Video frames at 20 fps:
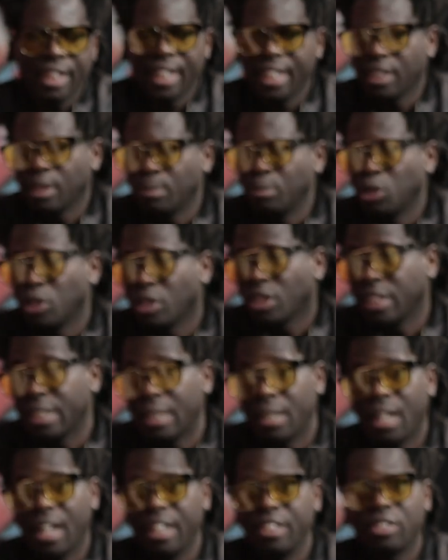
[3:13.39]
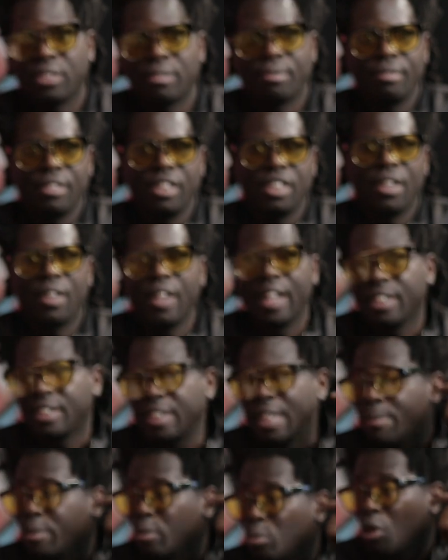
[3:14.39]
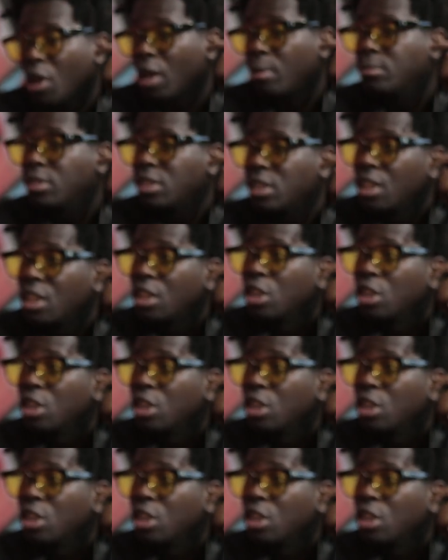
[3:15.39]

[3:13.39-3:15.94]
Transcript: classic music because I had sleeping problems.